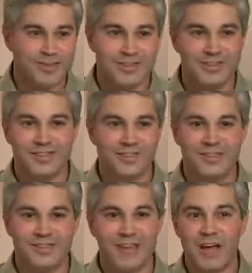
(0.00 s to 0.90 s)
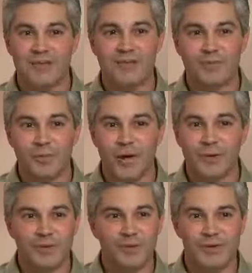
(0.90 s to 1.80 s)
since, since the advent of the
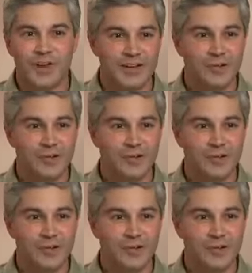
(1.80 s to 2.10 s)
web that we've had a